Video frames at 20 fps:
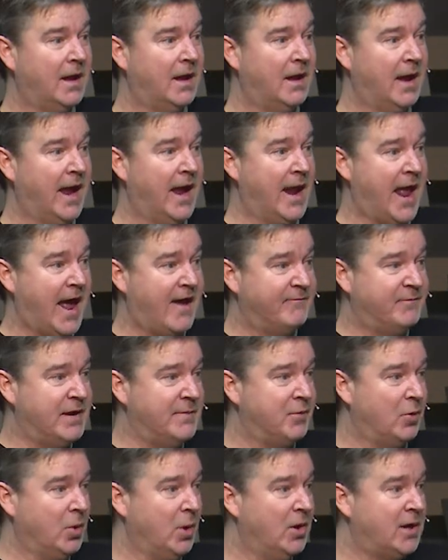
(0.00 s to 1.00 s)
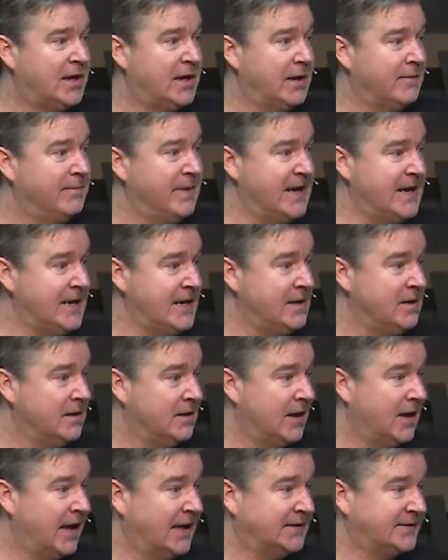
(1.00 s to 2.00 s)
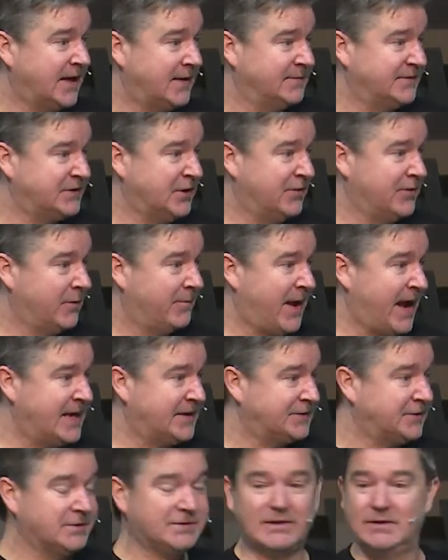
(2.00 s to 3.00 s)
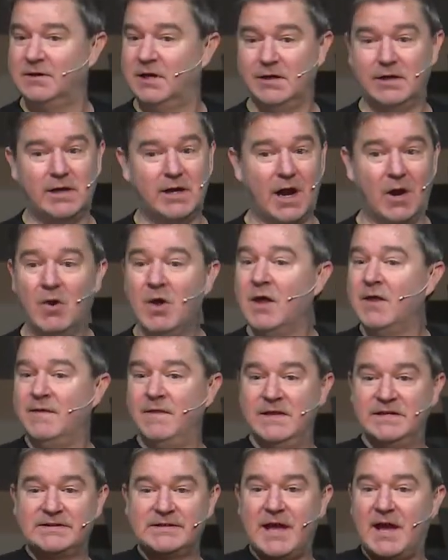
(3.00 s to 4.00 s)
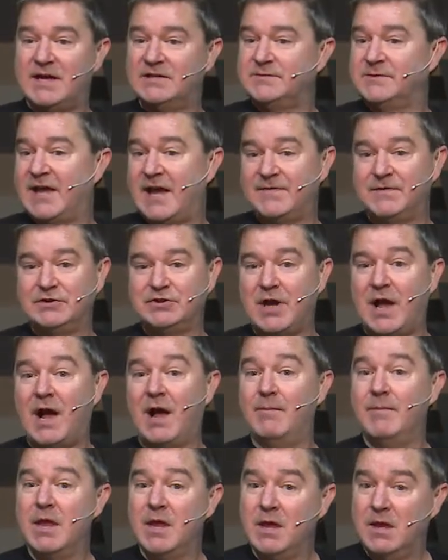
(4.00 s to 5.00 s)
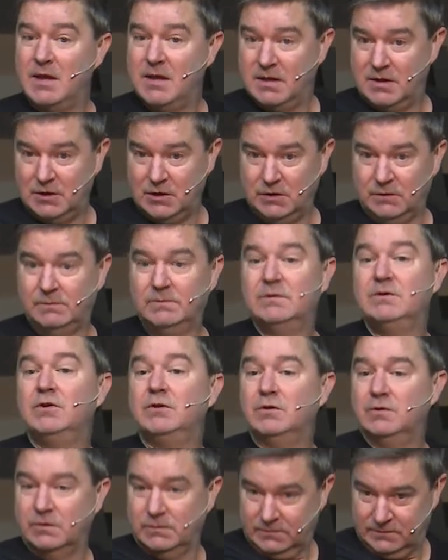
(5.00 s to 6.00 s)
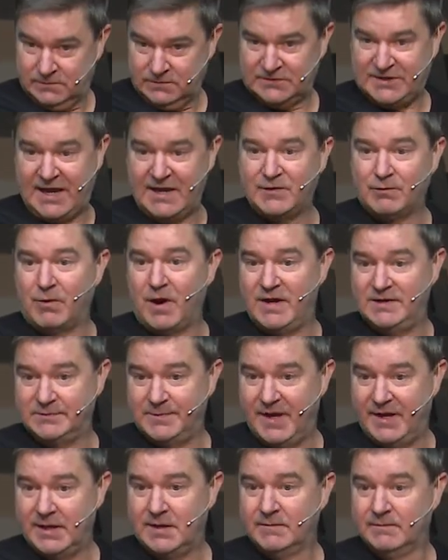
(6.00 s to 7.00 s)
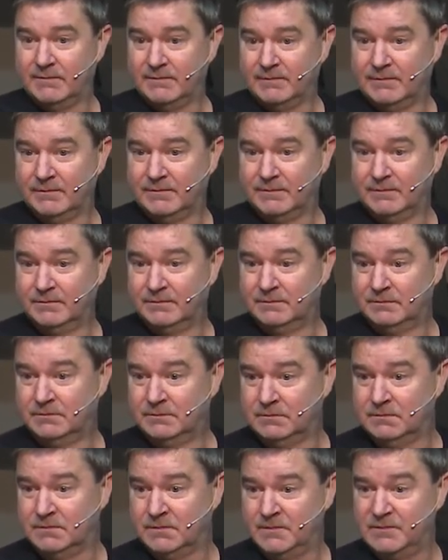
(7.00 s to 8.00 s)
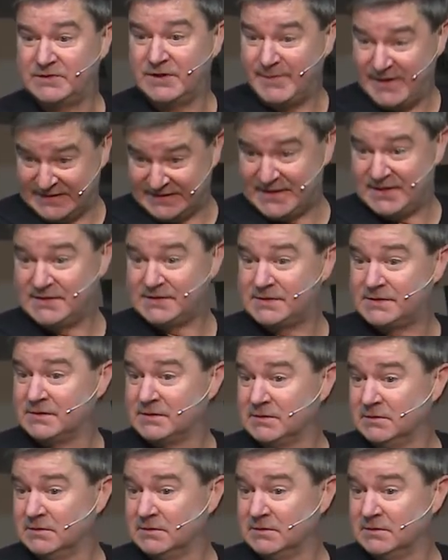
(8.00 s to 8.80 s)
and have people looking at me as I'm still their pastor. It's like, no, no, no. This guy's got the job. Take the reins, buddy. Does that make sense?